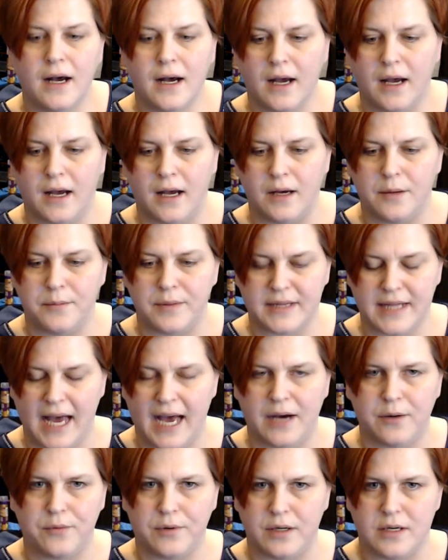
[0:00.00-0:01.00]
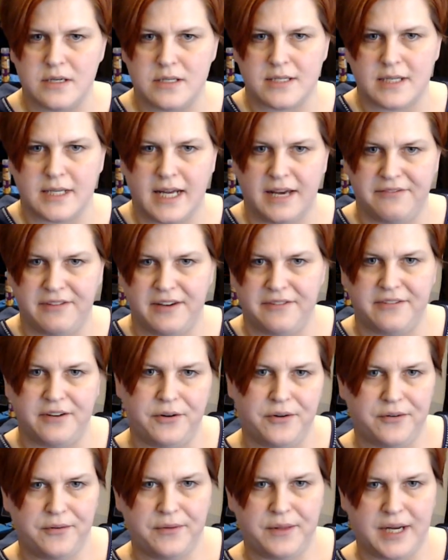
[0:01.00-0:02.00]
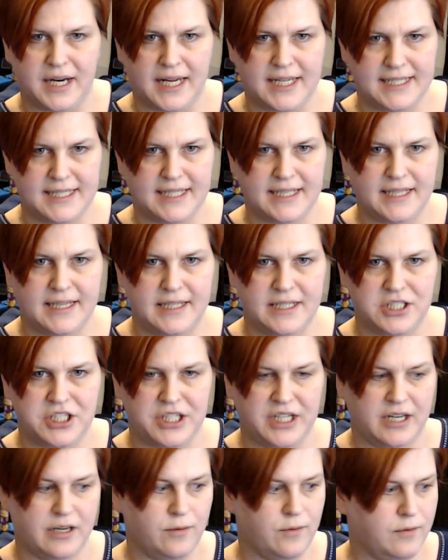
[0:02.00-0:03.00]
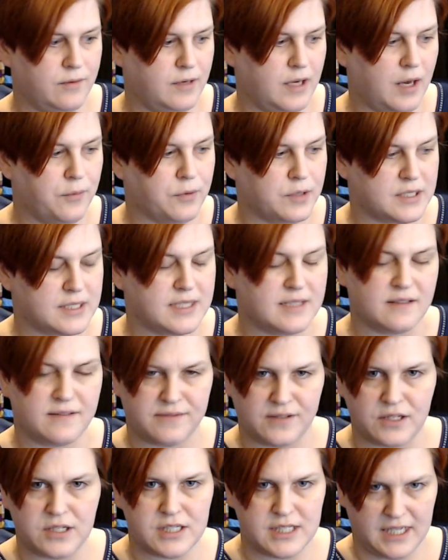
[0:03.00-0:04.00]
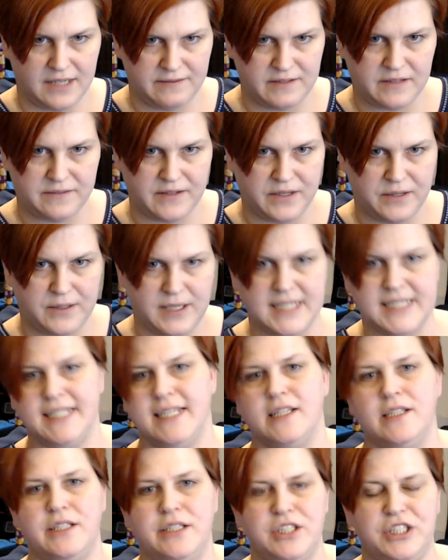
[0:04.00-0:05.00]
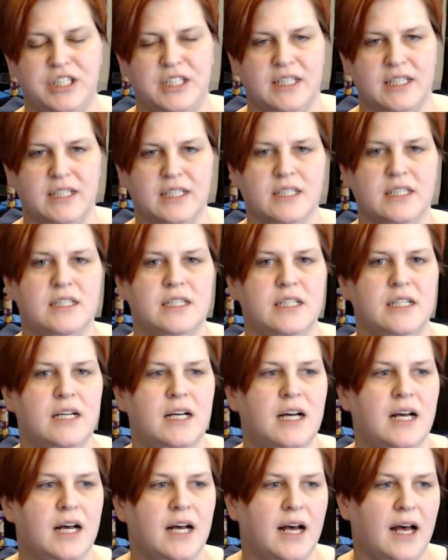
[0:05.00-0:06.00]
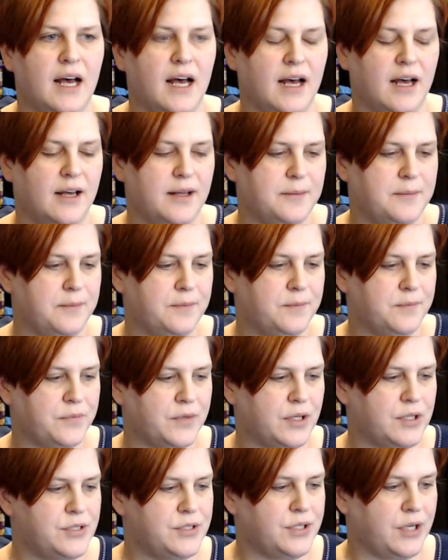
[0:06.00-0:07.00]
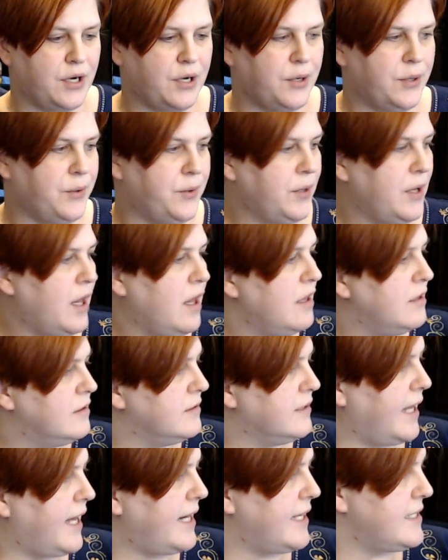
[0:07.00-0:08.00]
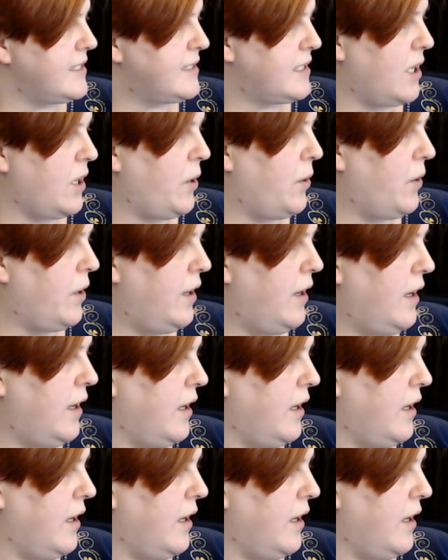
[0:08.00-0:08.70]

but that was an FFO that I did this year. It was the first FFO I did this year. So let us go on